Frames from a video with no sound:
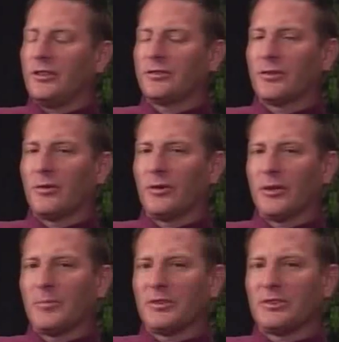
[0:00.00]
throwing up
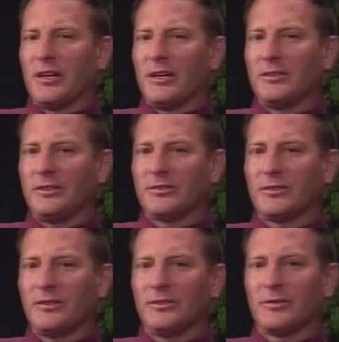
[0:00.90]
the sign.
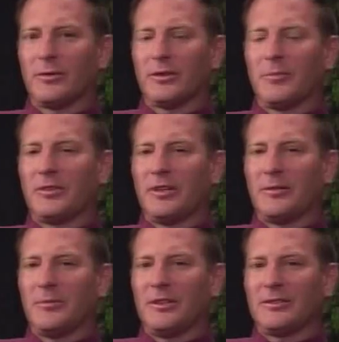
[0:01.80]
He's throwing up the
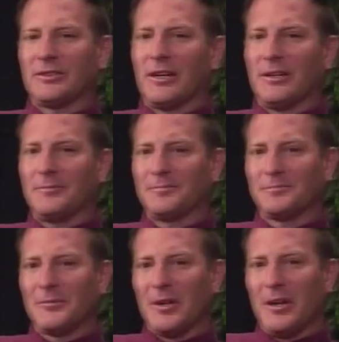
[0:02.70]
10-minute sign.
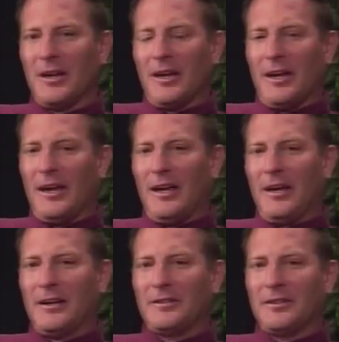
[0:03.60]

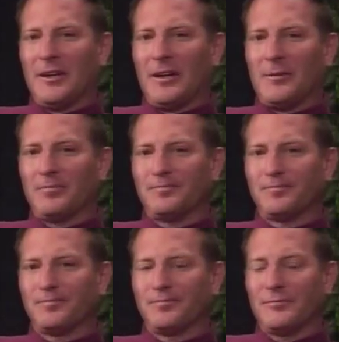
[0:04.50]
And
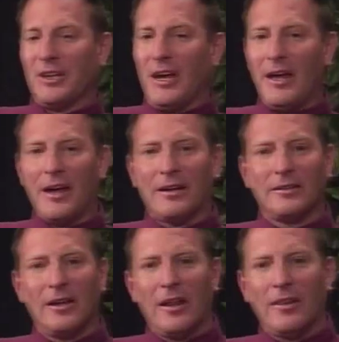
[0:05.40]
yeah,
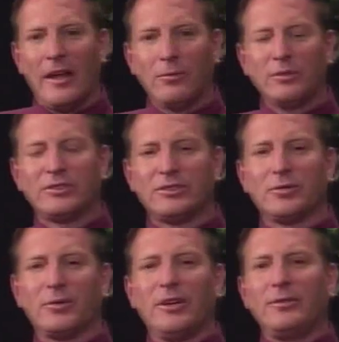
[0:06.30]
that was
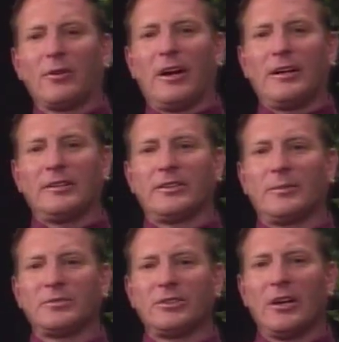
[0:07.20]
screenwriting
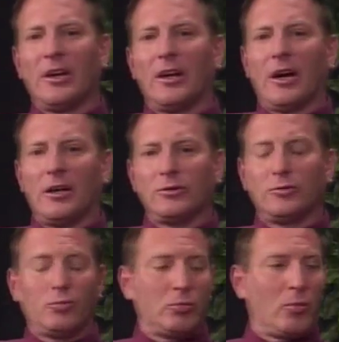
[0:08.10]
tips.
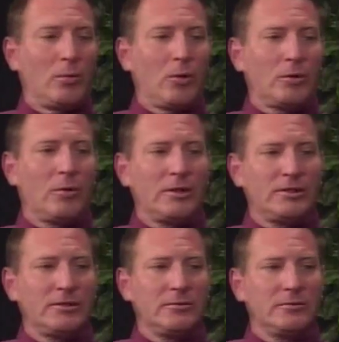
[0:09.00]
One more
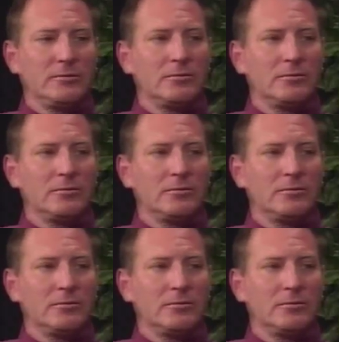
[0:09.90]
question.